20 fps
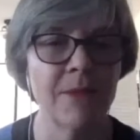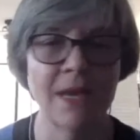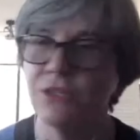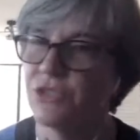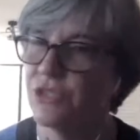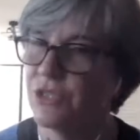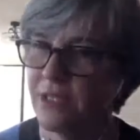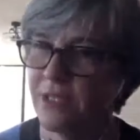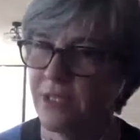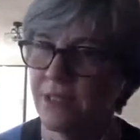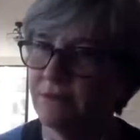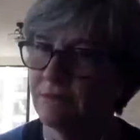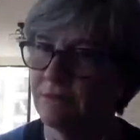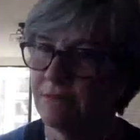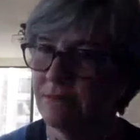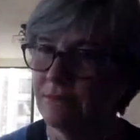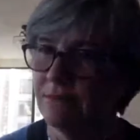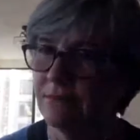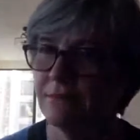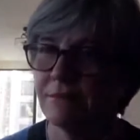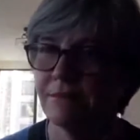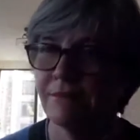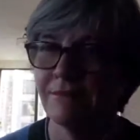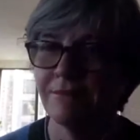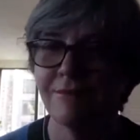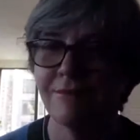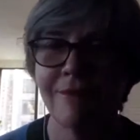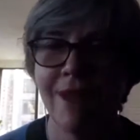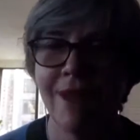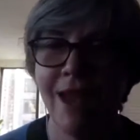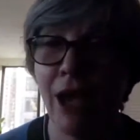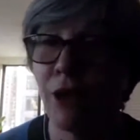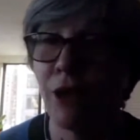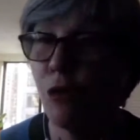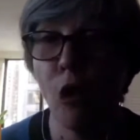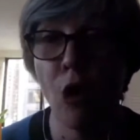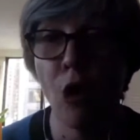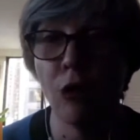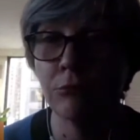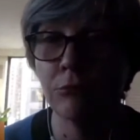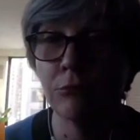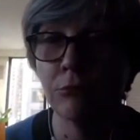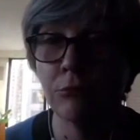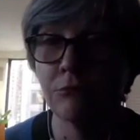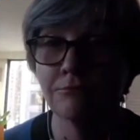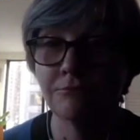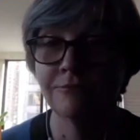mention it at all.